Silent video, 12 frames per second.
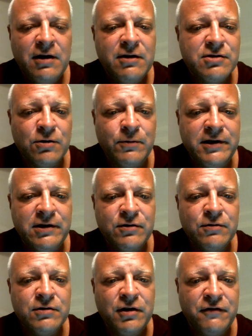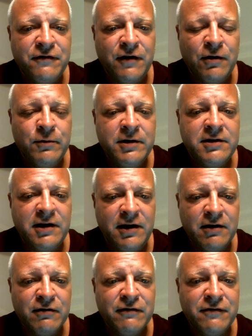So we do look forward to
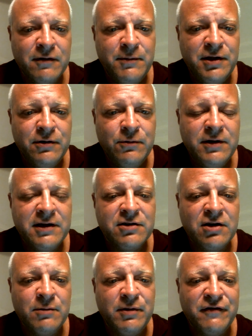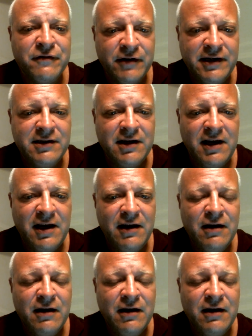hearing from you. It's going to be free today